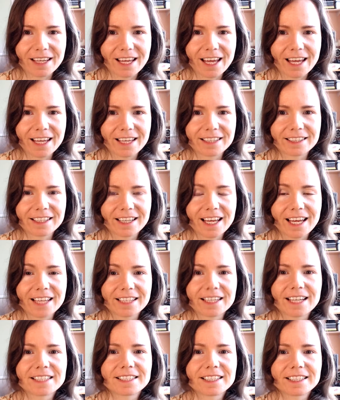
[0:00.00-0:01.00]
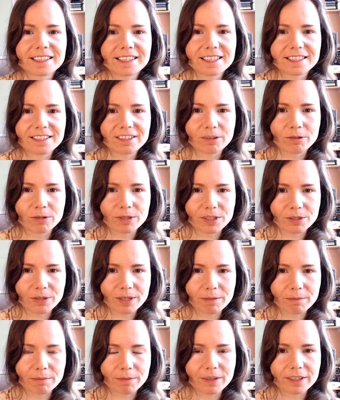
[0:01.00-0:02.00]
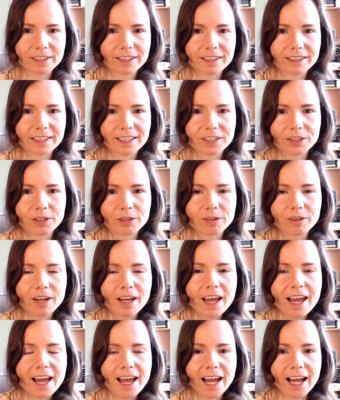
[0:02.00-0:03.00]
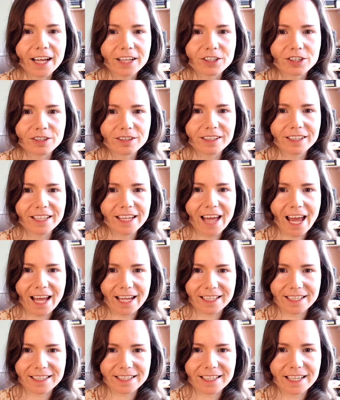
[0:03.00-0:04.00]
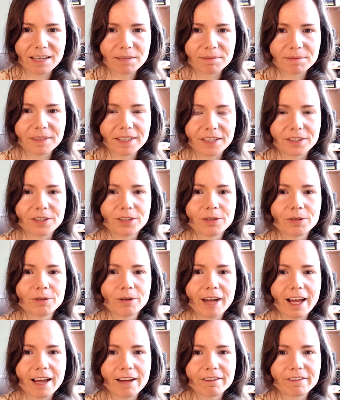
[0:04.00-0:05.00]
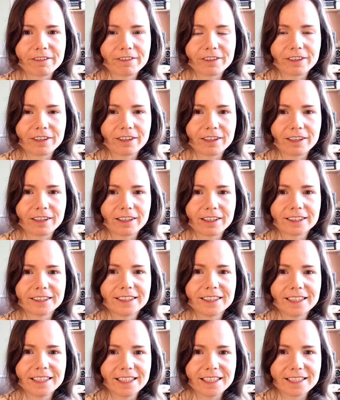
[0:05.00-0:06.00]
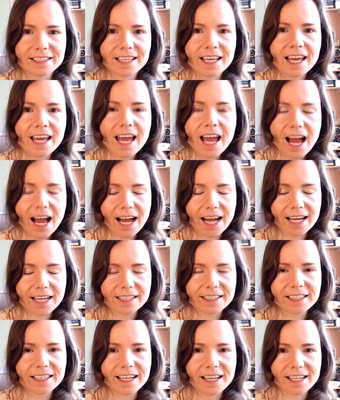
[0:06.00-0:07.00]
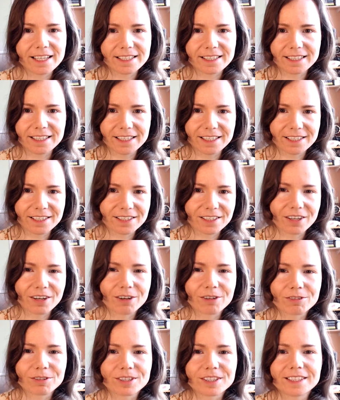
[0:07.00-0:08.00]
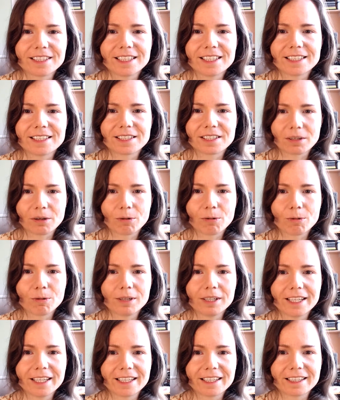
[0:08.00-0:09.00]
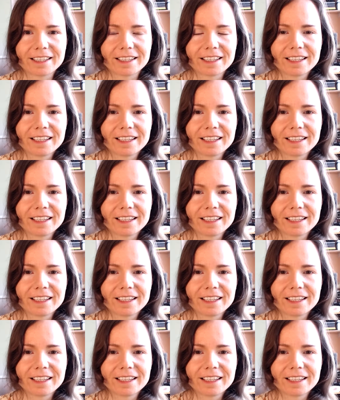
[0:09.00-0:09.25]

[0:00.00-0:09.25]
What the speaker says: And I think that's also important, that you actually accept that you have these ideas, these thoughts, this calling.